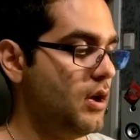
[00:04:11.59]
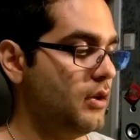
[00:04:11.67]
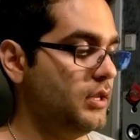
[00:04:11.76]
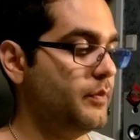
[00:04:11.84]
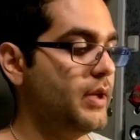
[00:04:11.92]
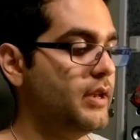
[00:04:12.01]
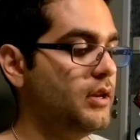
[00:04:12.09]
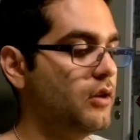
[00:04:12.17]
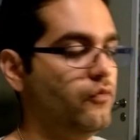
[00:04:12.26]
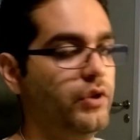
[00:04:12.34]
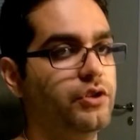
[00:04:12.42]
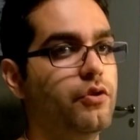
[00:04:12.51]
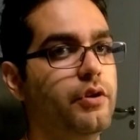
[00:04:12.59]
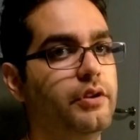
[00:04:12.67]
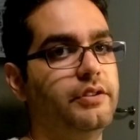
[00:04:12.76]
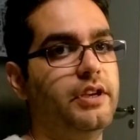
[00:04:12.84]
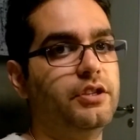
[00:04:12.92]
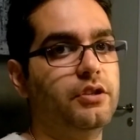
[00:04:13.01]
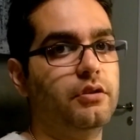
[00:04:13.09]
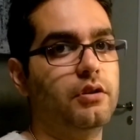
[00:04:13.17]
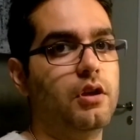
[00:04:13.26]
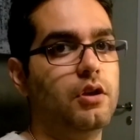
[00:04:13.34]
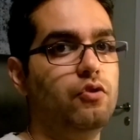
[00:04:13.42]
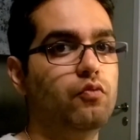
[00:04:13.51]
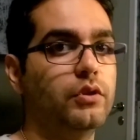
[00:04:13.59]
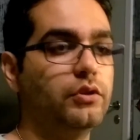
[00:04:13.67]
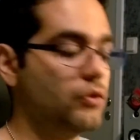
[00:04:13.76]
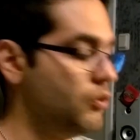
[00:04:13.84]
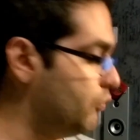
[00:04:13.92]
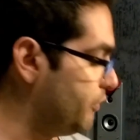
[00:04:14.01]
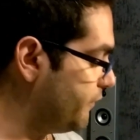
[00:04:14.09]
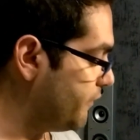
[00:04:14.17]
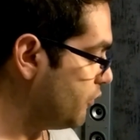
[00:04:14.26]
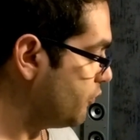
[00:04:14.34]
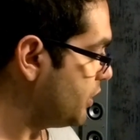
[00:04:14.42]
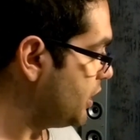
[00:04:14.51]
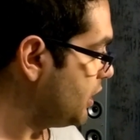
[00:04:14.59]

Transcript: depending on which orientation you want to hold the phone.